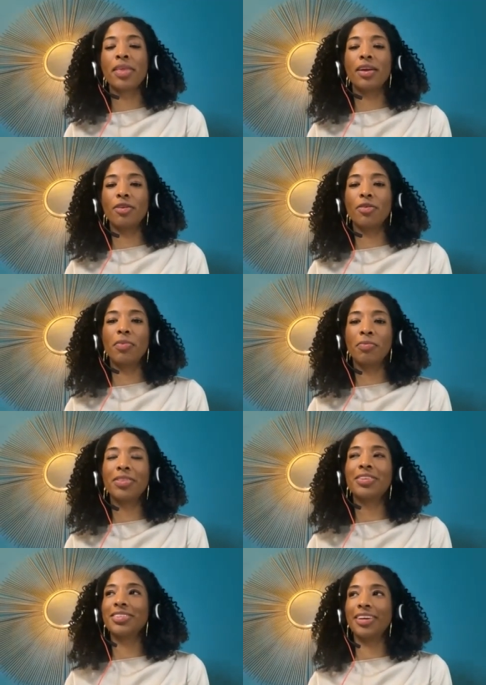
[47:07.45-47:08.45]
And I remember
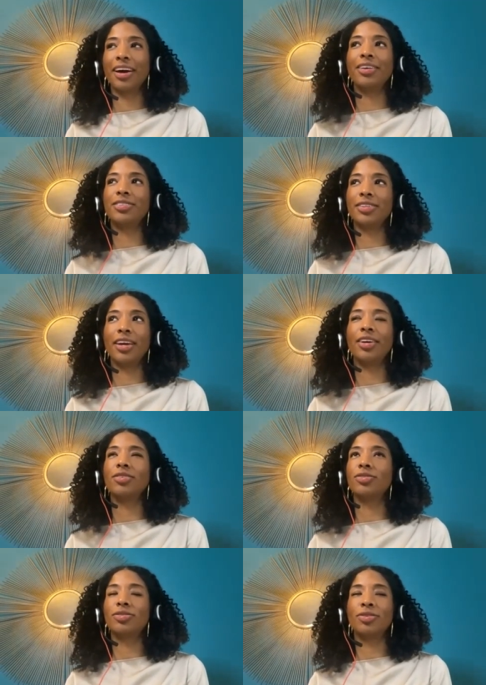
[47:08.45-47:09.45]
this mm-hmm. guy saying
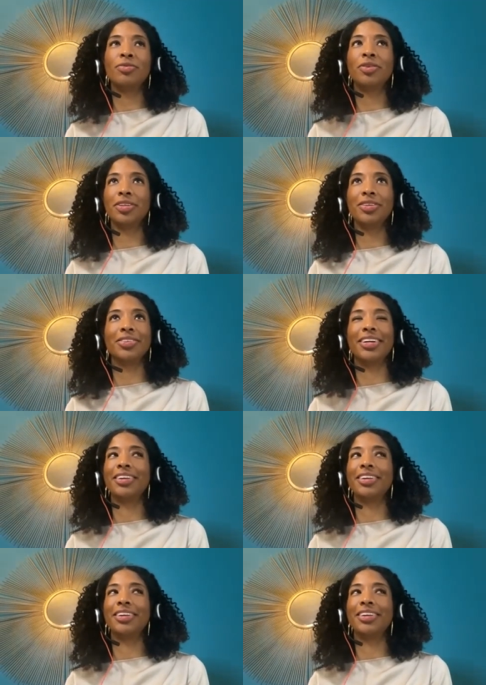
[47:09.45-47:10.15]
it so clearly,